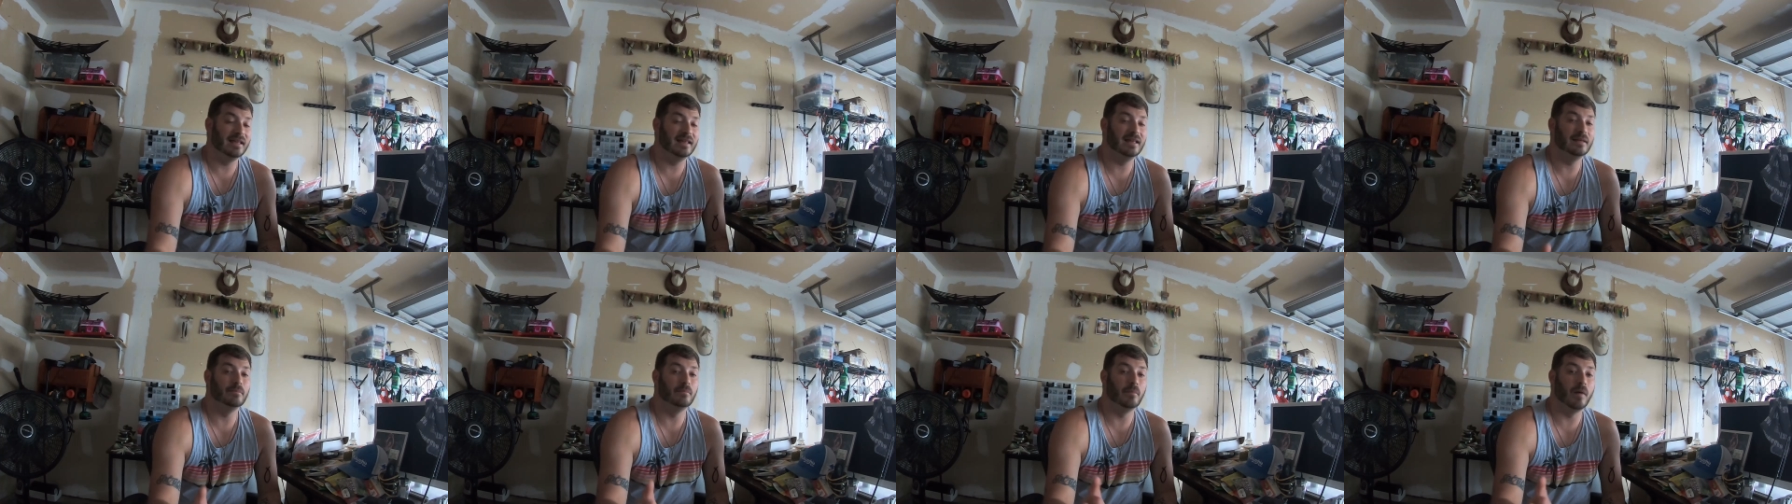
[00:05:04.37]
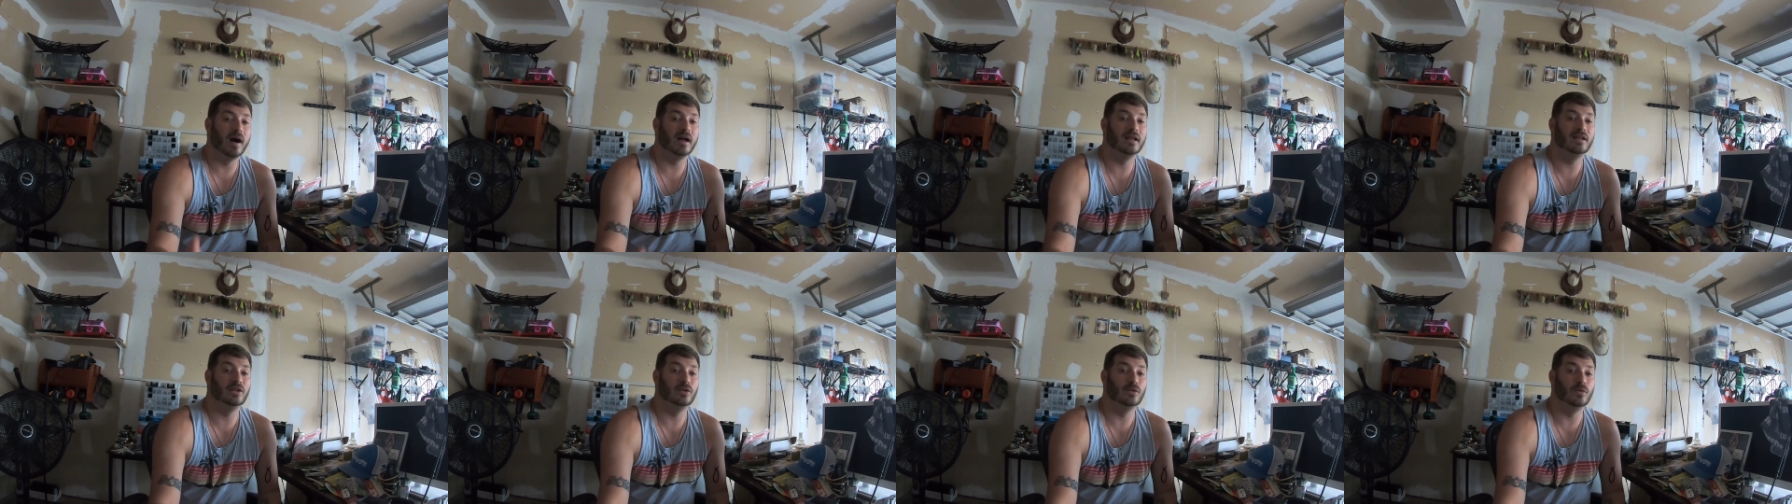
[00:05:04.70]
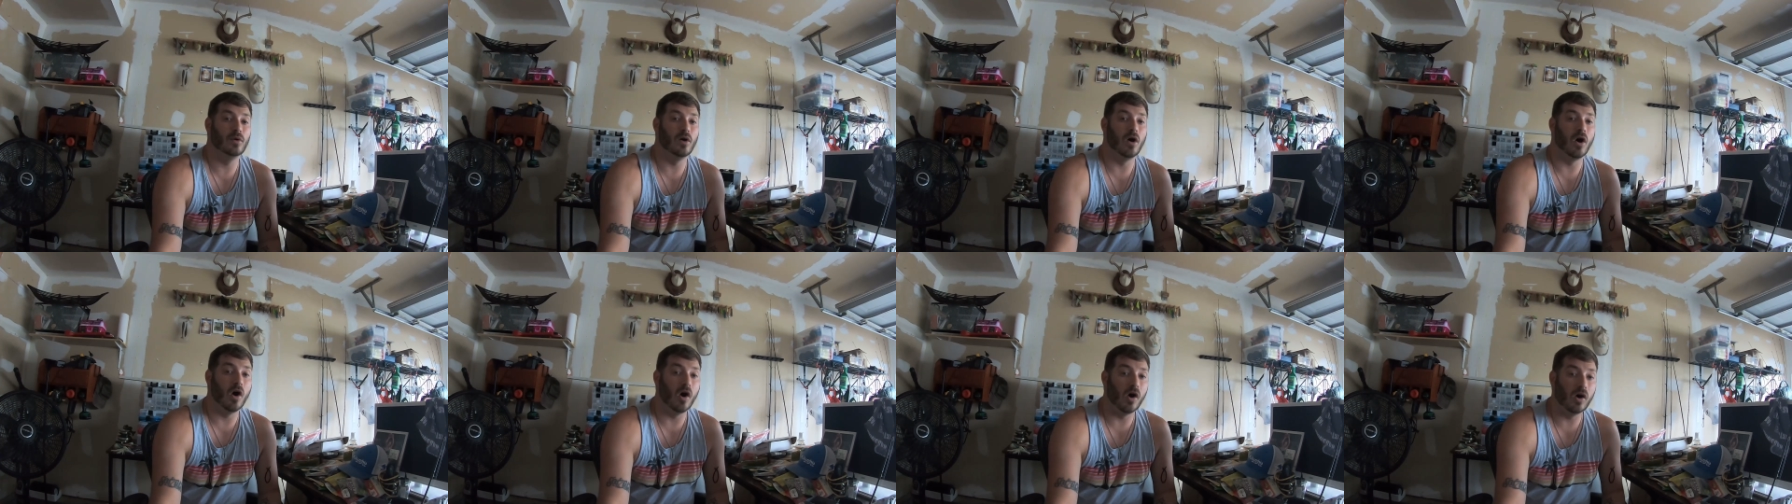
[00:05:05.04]
mind you,
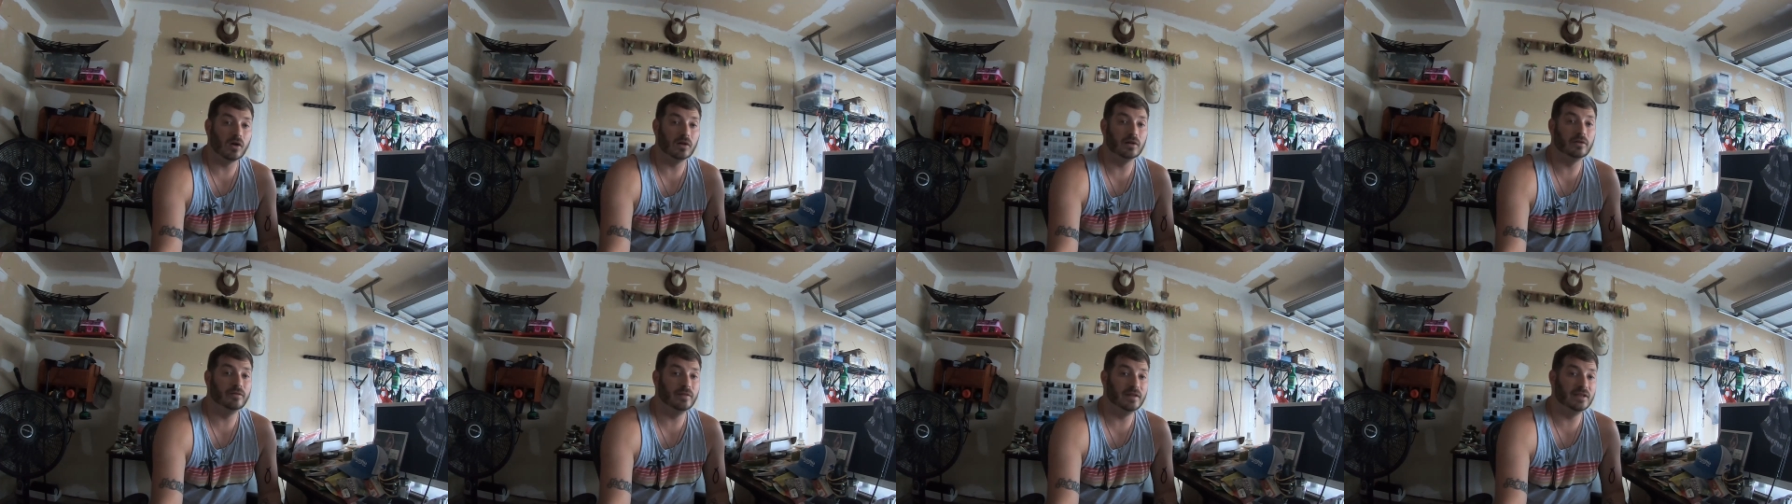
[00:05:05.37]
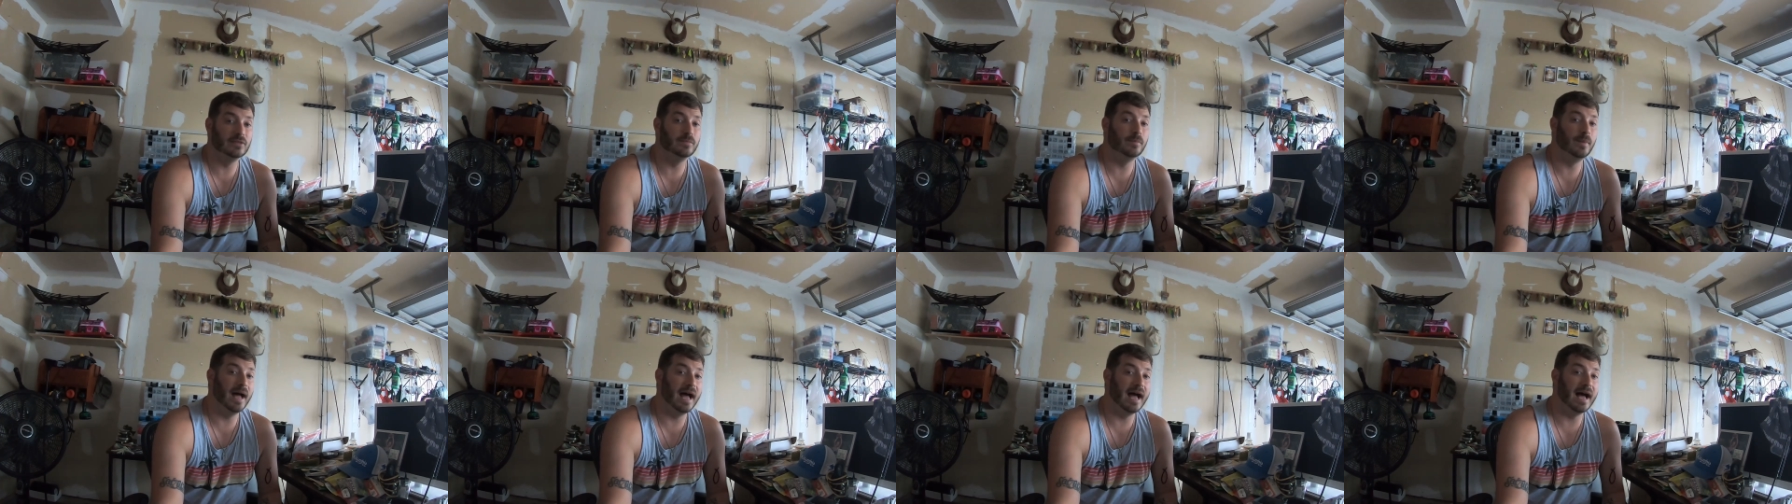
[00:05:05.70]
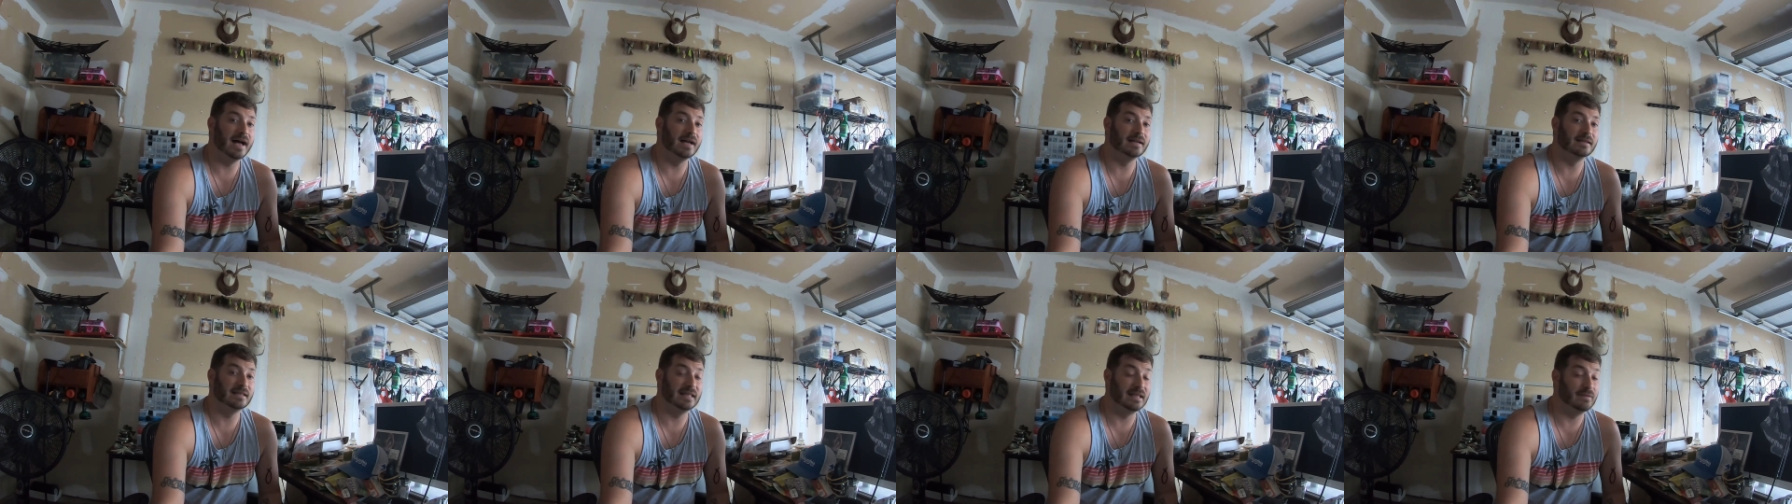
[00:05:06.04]
all of these
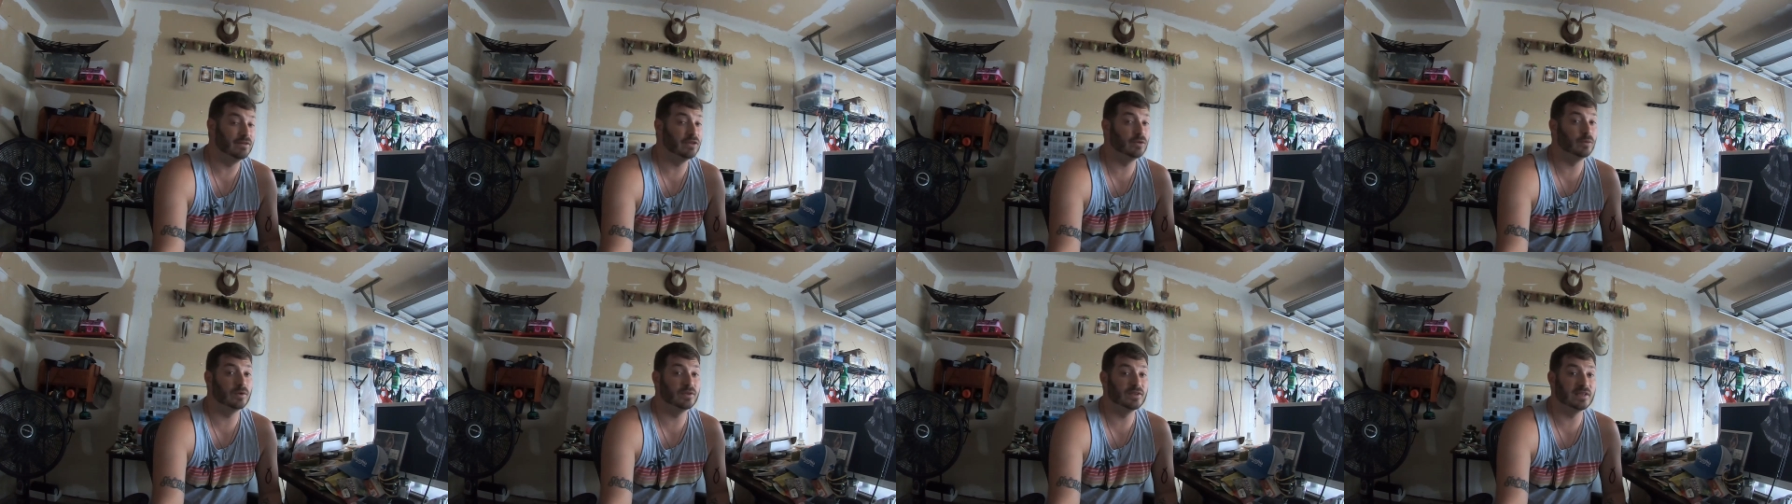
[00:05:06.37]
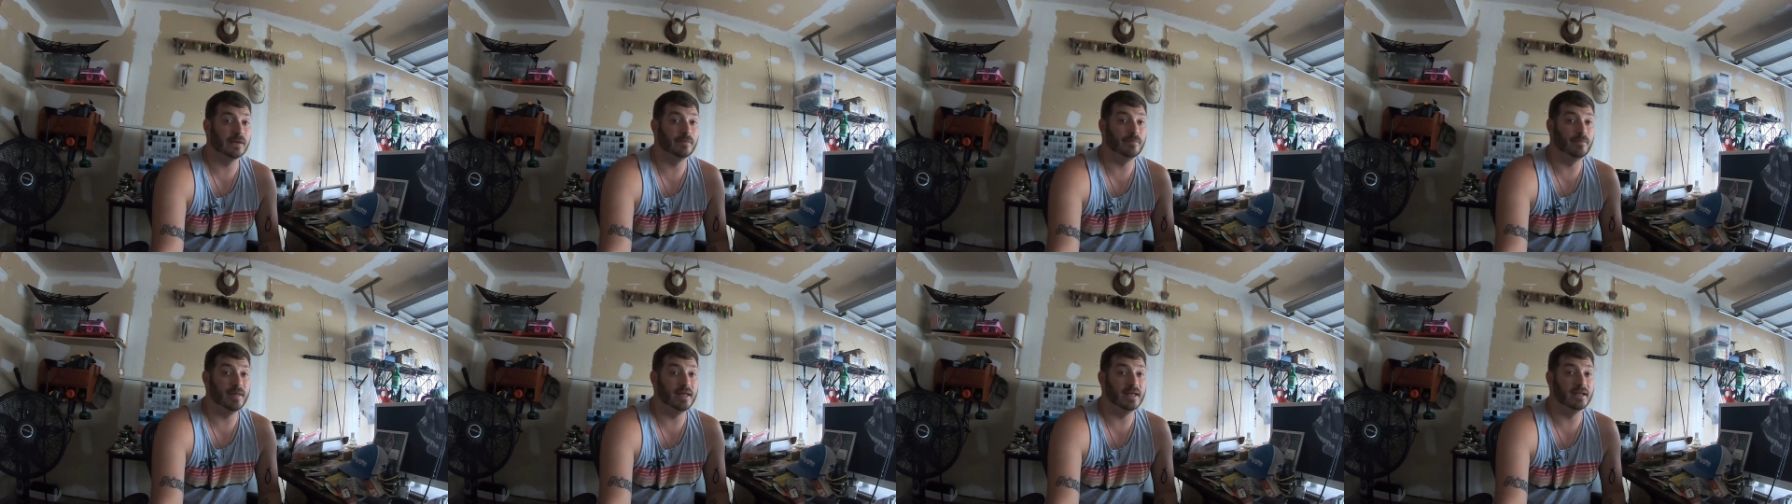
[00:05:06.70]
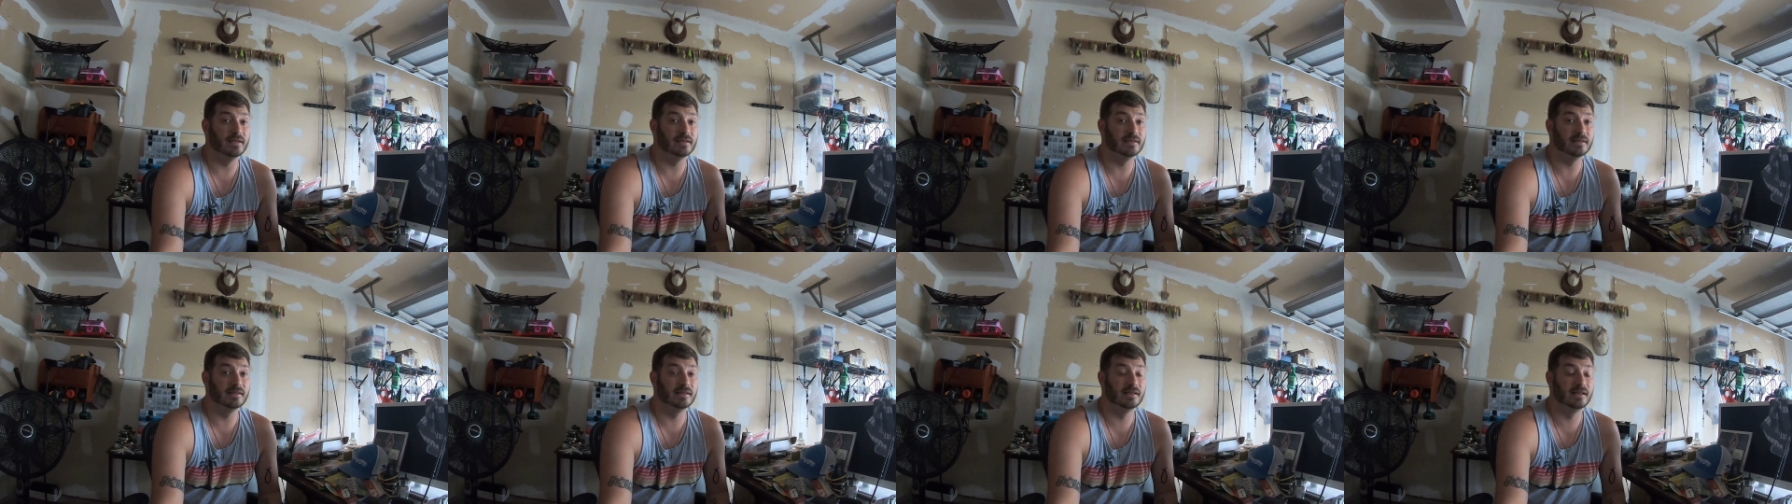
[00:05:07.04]
bass, even the ones I
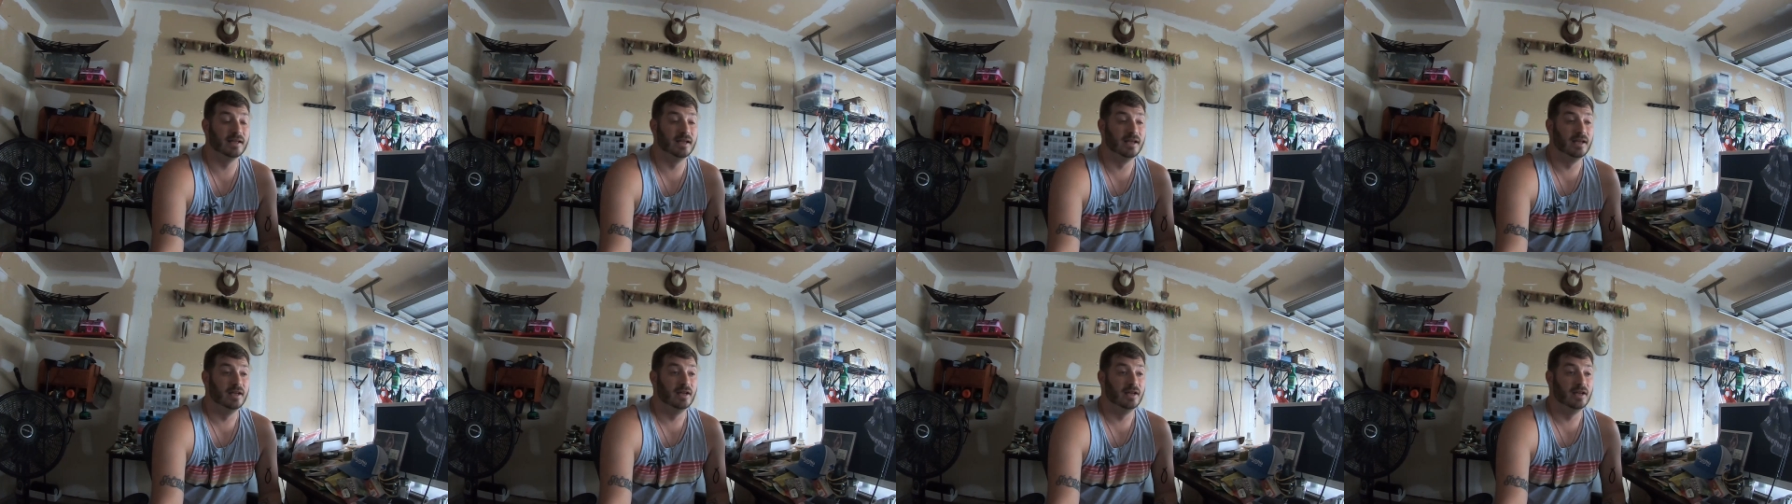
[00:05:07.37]
missed,